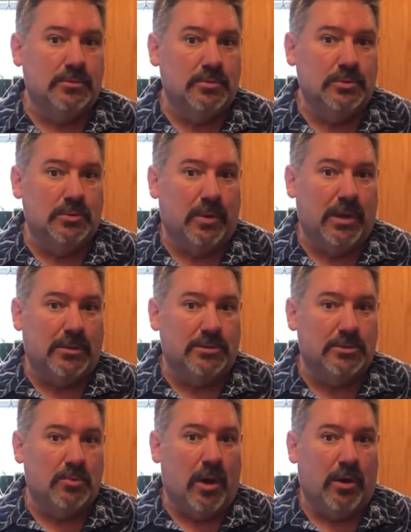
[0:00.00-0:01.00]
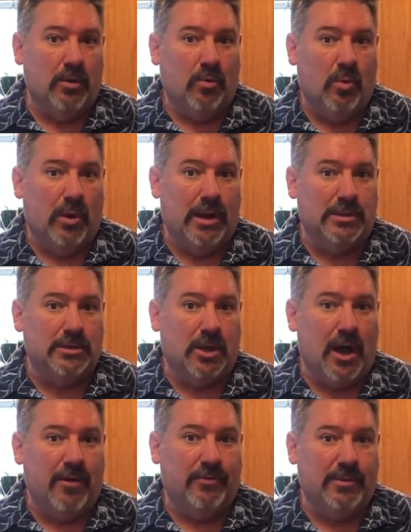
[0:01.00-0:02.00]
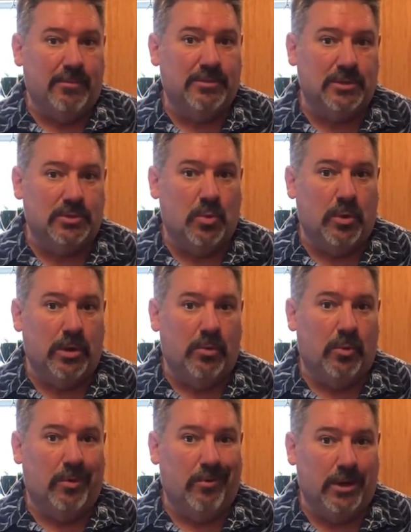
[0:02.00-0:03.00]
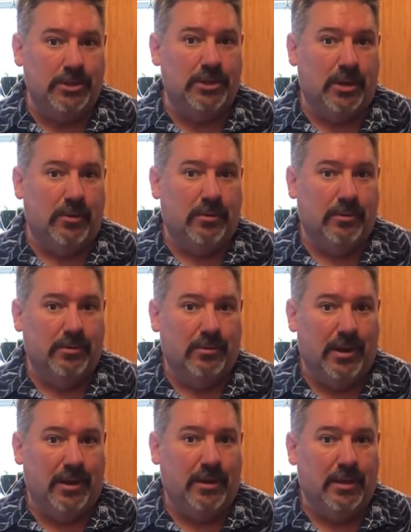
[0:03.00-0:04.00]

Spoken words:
20 ounces of water, 1 ounce of coffee, that's a 20-to-1 ratio, right?